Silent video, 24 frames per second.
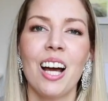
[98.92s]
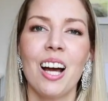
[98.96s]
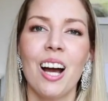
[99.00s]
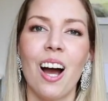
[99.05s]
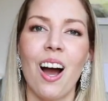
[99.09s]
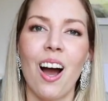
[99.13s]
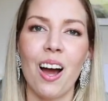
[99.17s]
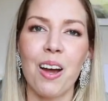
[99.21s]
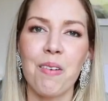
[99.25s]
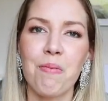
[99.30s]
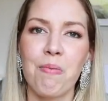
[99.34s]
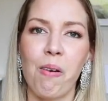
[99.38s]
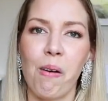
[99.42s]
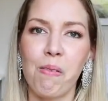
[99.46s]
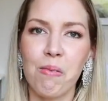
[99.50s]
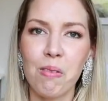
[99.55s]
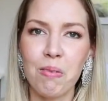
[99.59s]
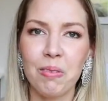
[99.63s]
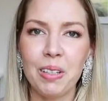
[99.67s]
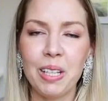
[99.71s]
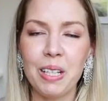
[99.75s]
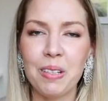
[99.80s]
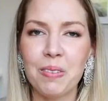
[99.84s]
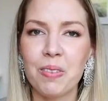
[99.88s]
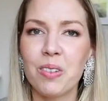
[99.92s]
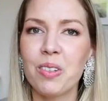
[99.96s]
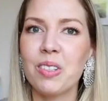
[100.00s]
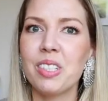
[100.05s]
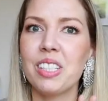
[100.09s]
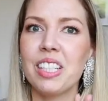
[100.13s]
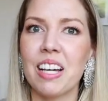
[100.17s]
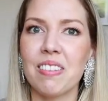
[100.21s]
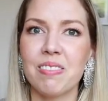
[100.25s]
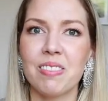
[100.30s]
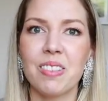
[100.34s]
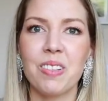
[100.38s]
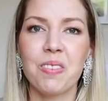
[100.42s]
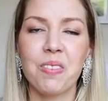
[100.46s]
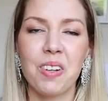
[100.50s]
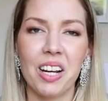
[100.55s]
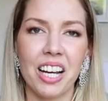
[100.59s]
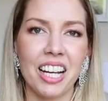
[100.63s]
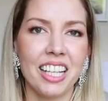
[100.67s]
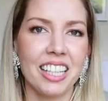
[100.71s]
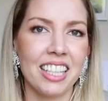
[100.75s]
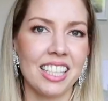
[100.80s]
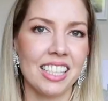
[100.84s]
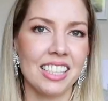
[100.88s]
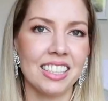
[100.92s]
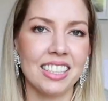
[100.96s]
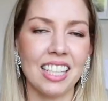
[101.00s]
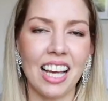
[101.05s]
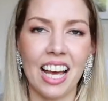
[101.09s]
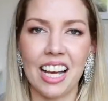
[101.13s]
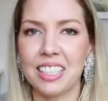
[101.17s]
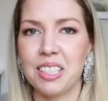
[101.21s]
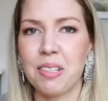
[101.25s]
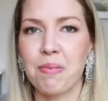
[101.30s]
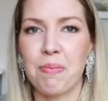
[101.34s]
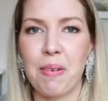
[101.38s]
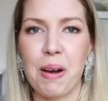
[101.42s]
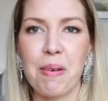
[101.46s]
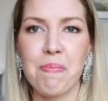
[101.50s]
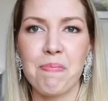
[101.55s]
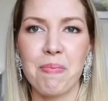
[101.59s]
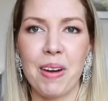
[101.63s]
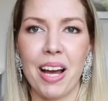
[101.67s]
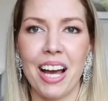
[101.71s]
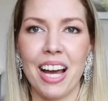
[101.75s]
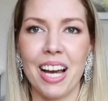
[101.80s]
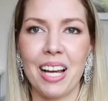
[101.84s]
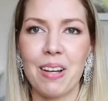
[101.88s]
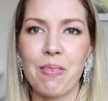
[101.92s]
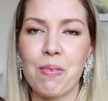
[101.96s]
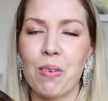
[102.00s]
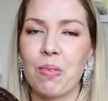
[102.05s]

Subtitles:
I probably will never wear this as a bum bag,